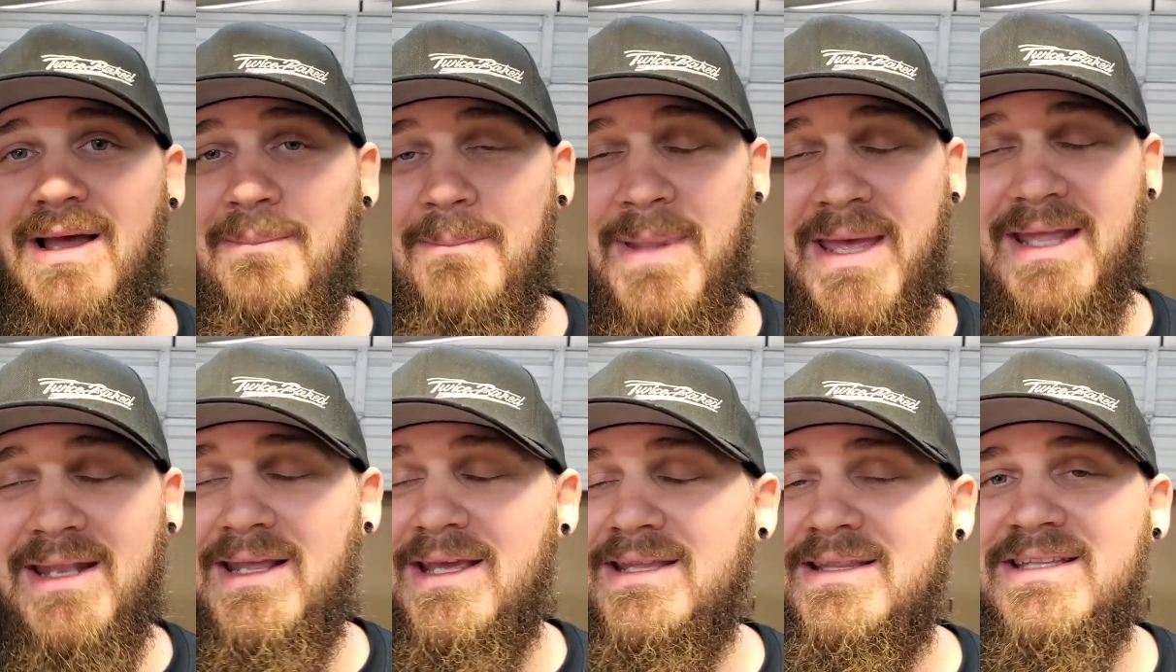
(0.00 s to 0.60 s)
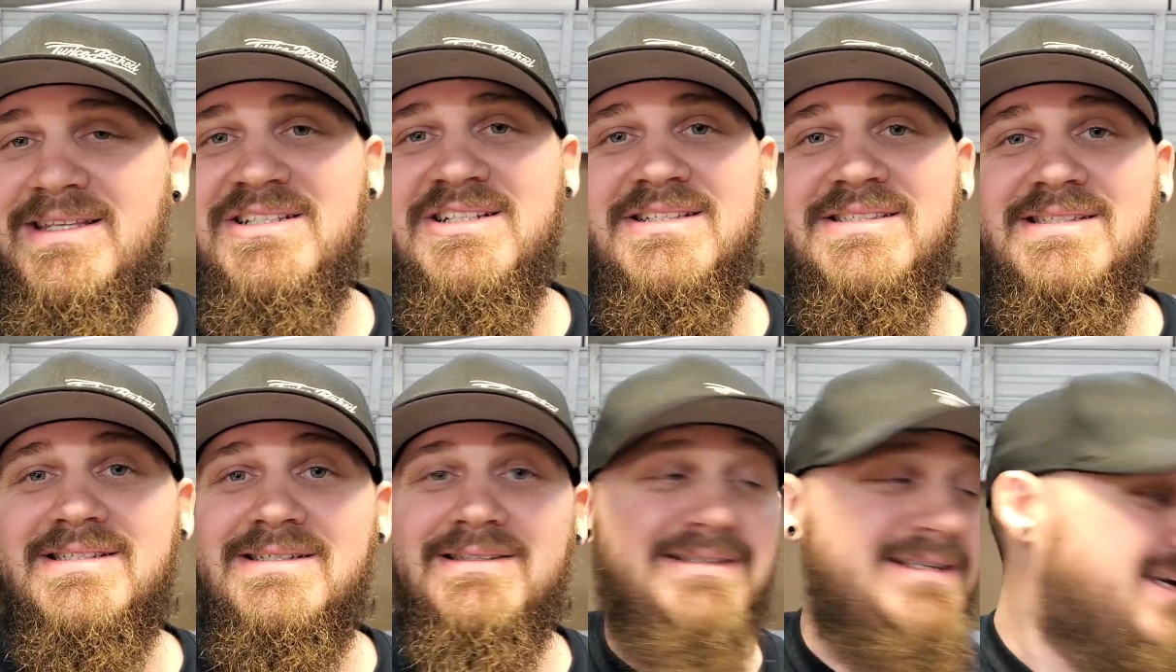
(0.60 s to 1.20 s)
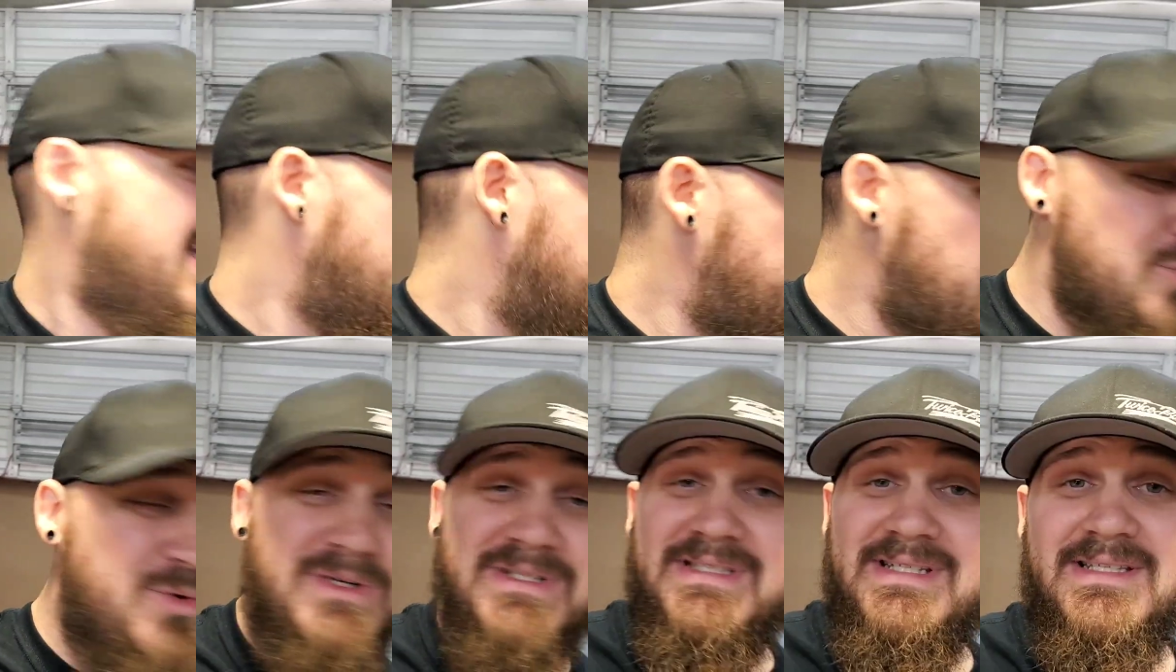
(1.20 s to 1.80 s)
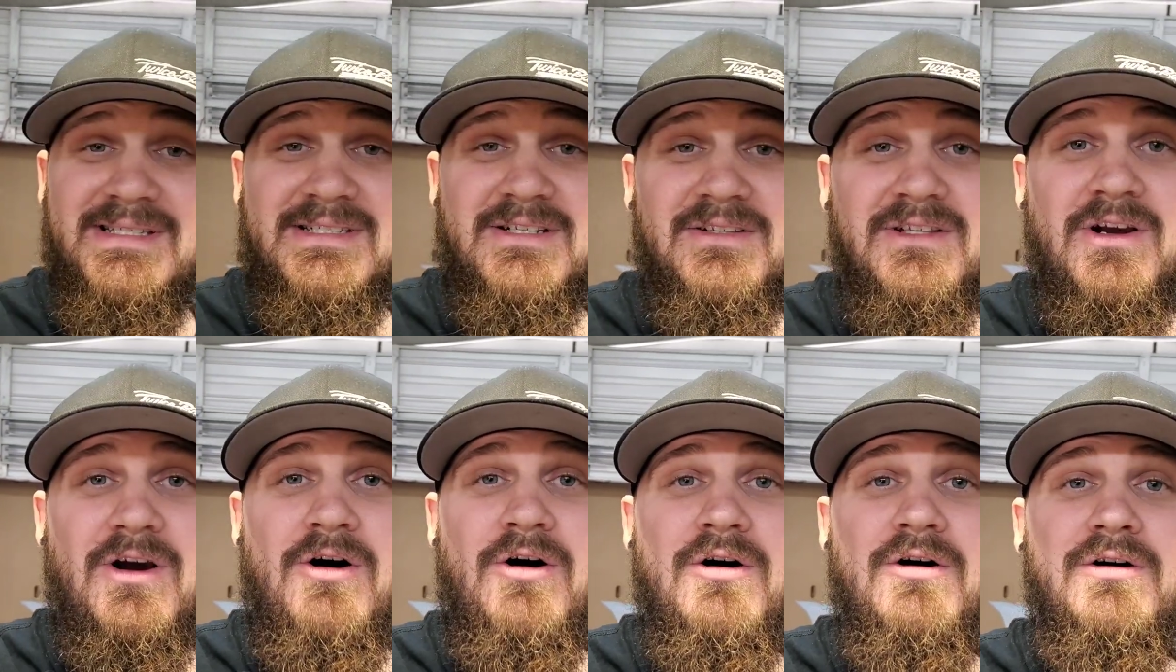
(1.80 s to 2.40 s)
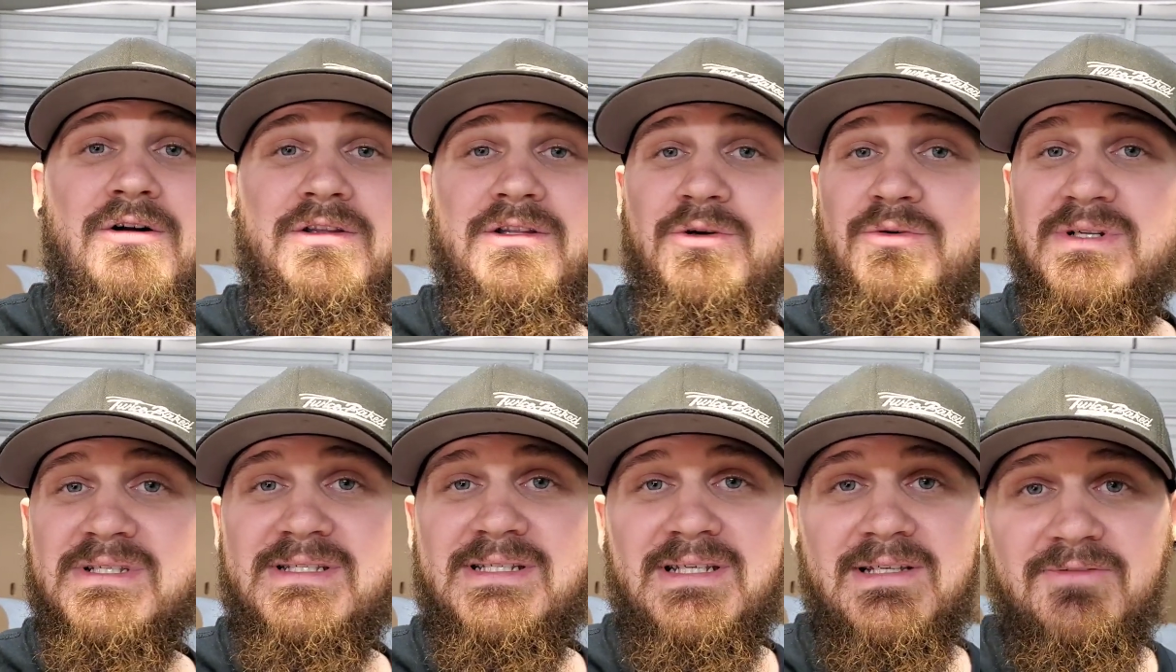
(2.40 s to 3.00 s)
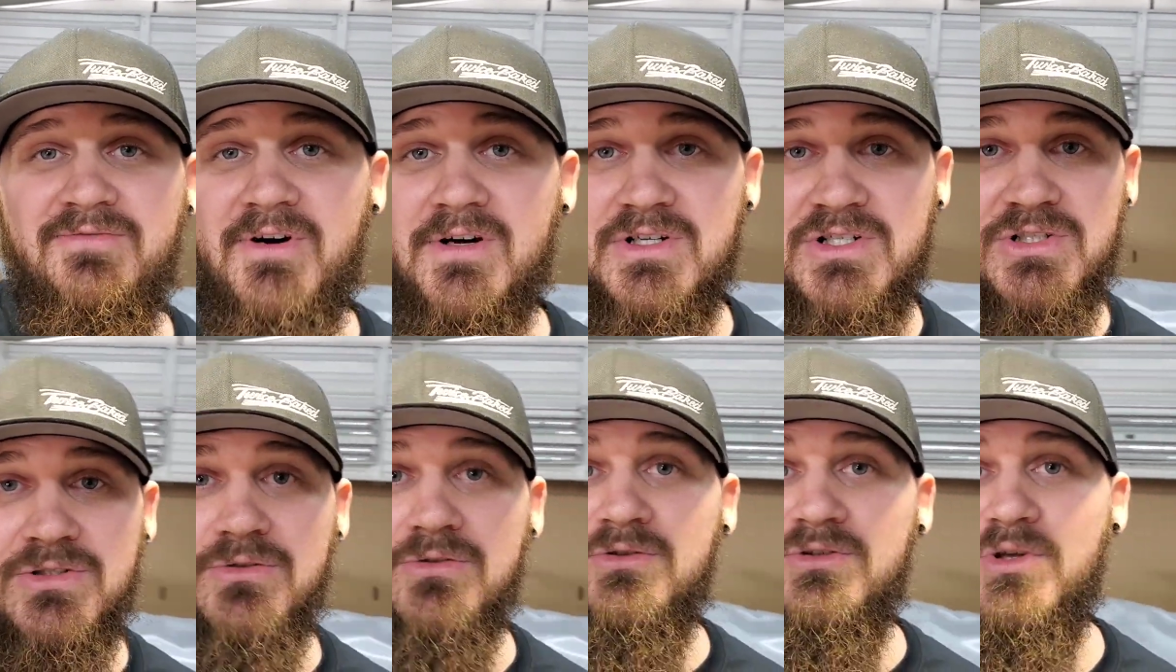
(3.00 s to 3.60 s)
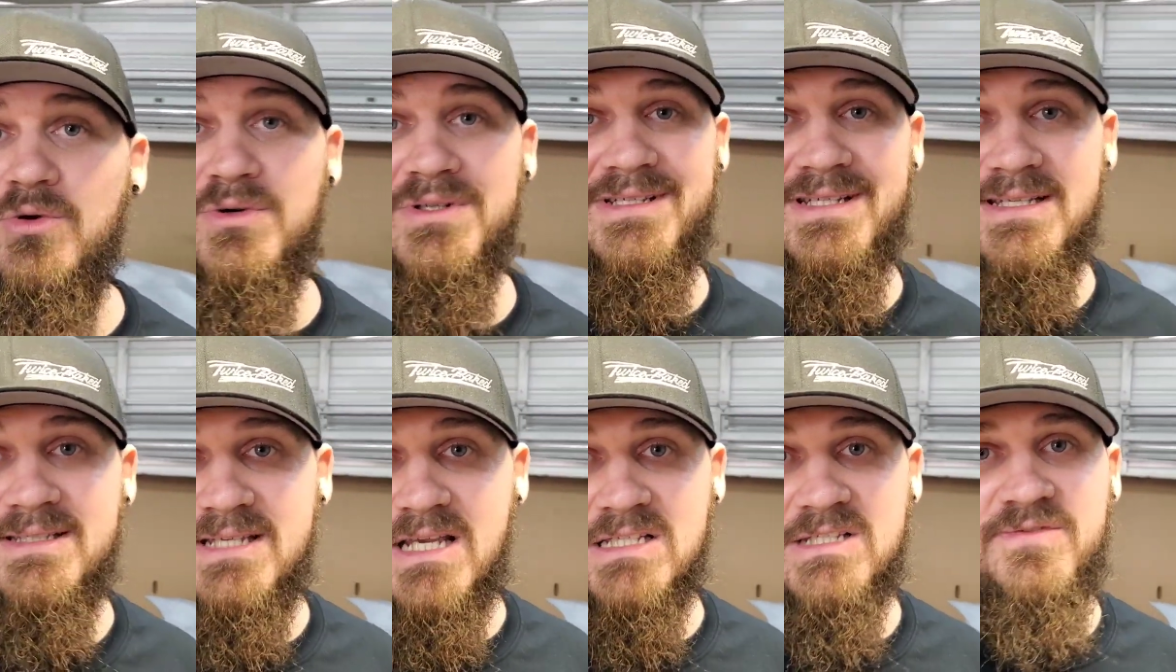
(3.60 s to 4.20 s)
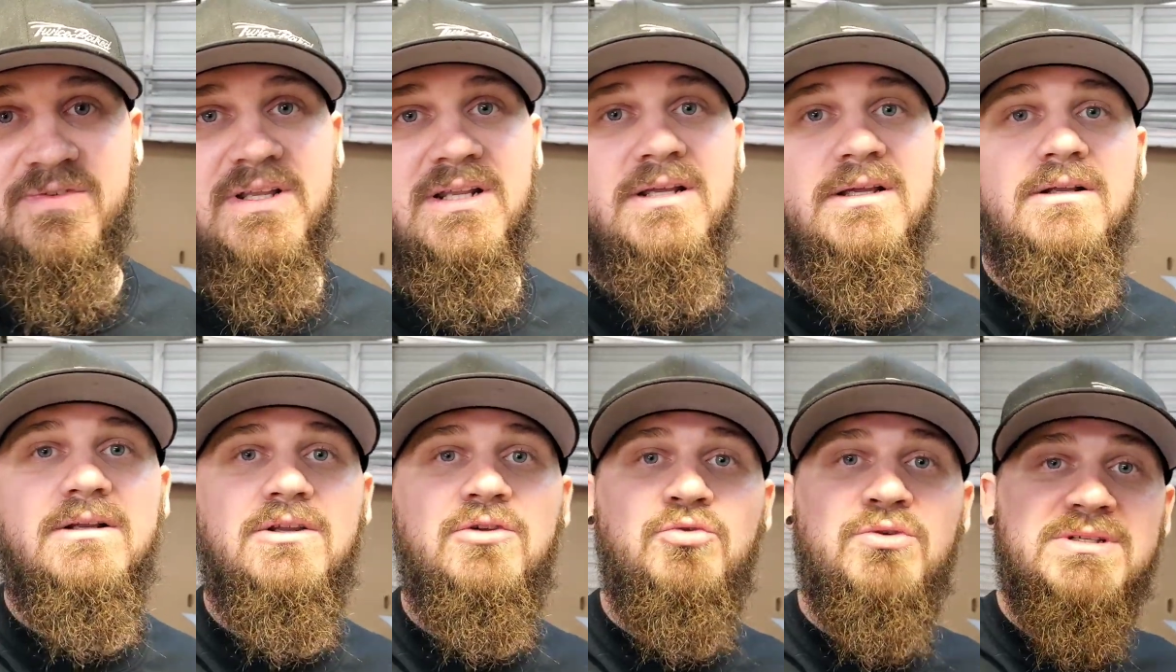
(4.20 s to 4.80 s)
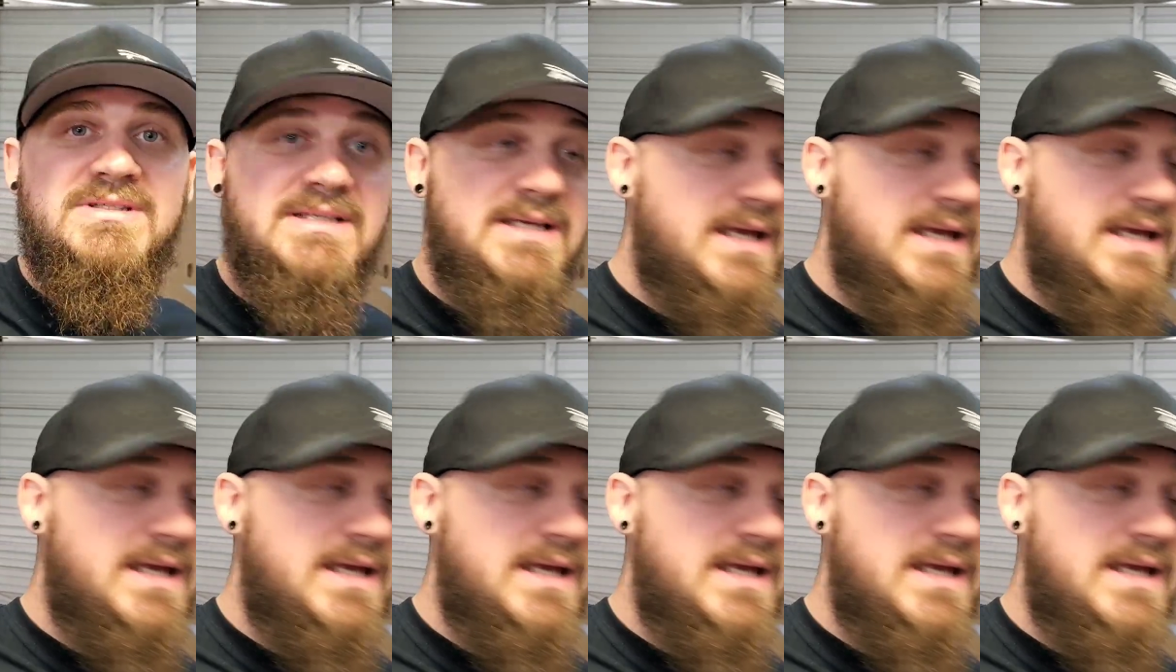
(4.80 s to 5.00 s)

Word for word: Man, and then just, if you want to see this on the car, you want to see it functional, you want to see it test fitted, you want to